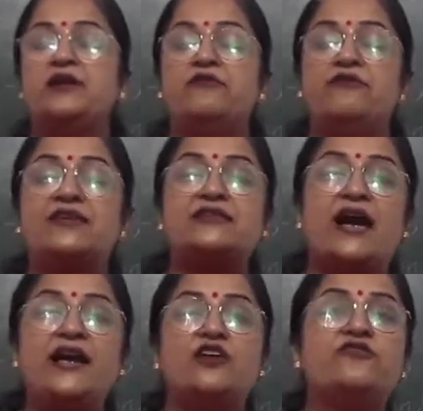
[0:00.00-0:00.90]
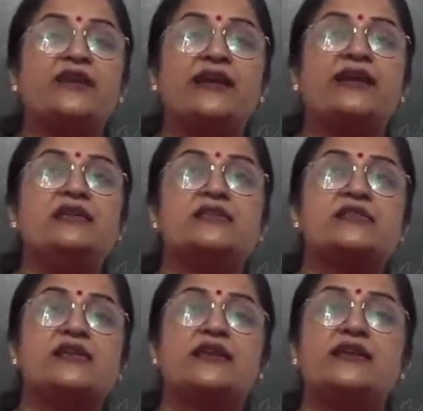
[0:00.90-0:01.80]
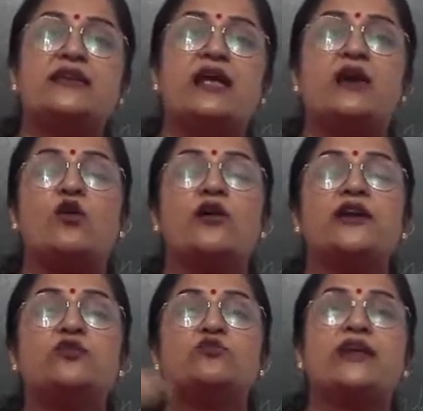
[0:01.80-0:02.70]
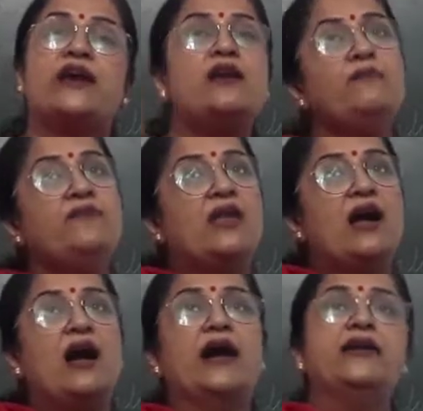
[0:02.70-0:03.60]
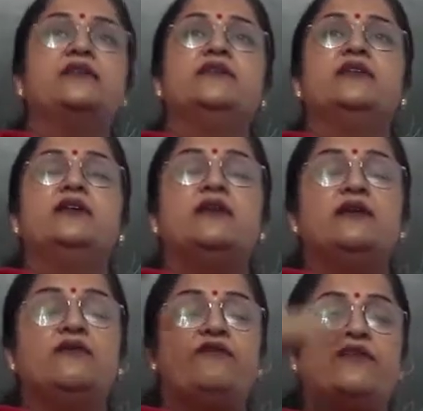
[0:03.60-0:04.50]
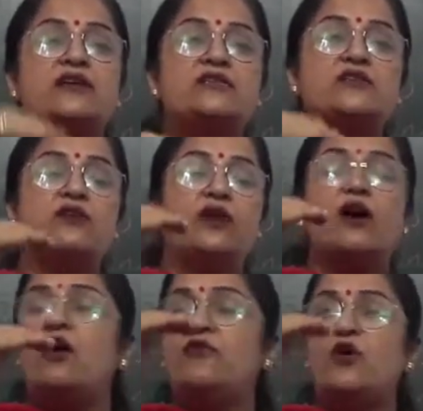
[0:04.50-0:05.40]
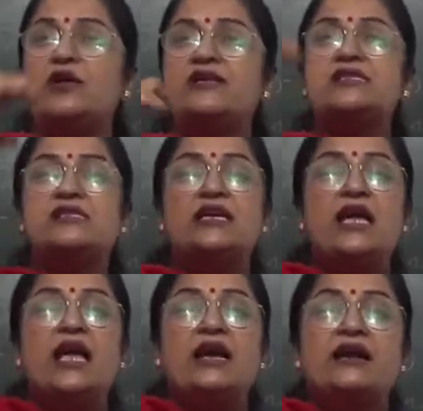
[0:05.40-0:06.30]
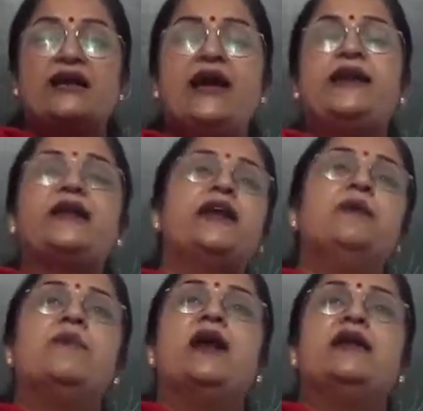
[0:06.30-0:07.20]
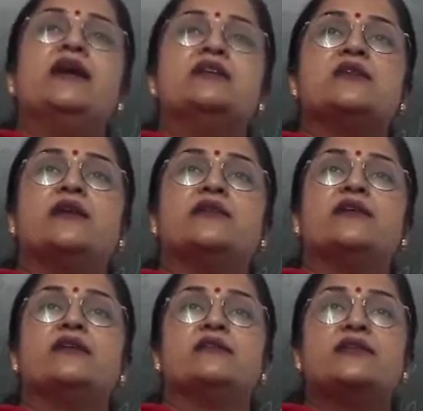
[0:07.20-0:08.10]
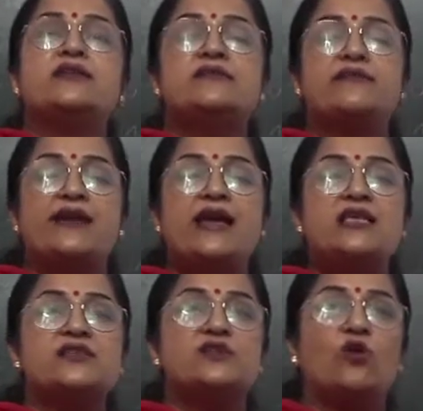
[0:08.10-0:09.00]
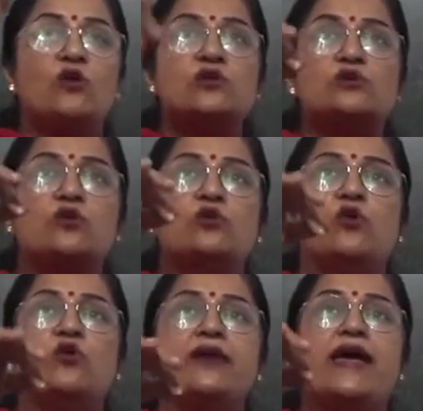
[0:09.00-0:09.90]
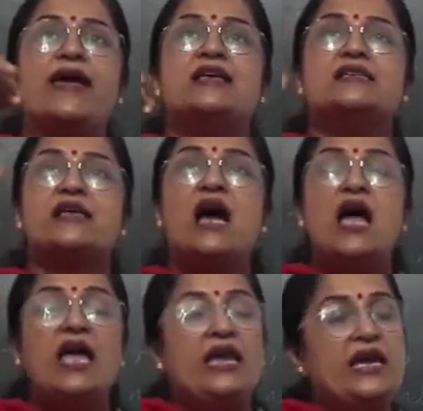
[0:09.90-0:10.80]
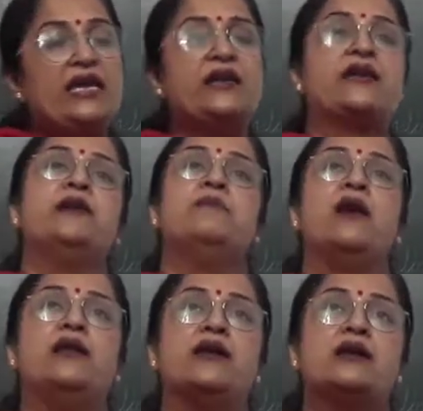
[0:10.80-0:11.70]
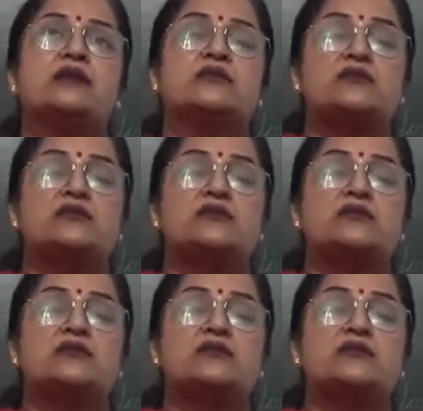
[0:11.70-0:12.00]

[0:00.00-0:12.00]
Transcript: Which kind of 3 ranges are there? According to their height. First of all is Greater Himalayas are there. This range is also known as the Inner Himalayas.